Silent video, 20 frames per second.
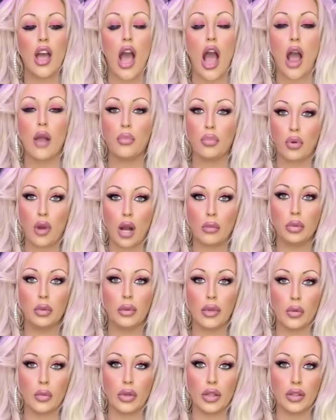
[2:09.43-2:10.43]
I
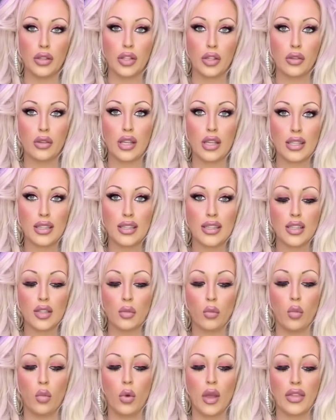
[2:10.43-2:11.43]
probably will do this
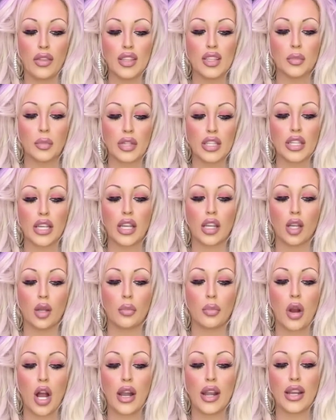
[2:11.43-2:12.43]
with this particular
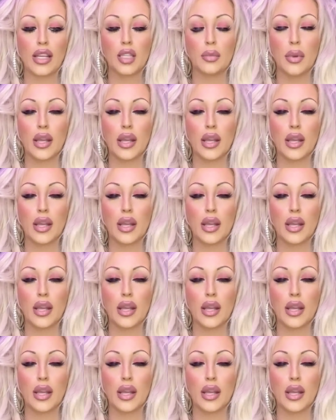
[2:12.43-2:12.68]
product